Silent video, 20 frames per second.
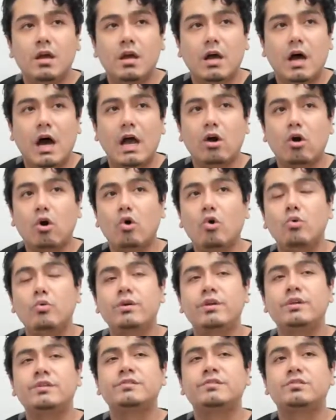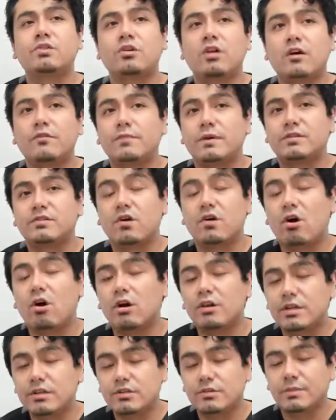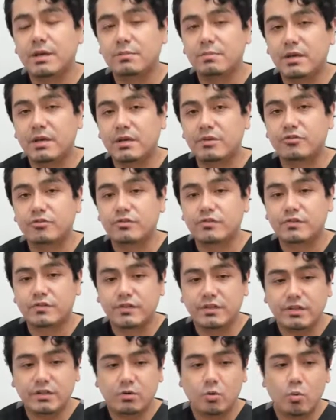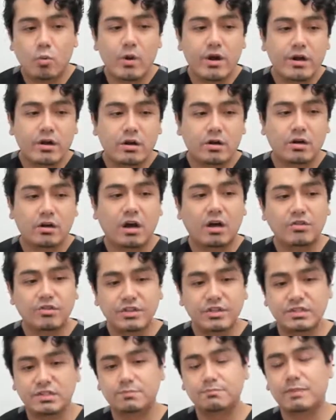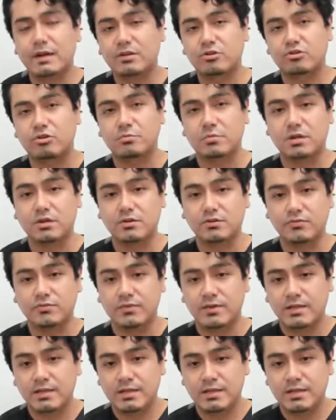I always start off by talking to my patients, seeing where on this spectrum of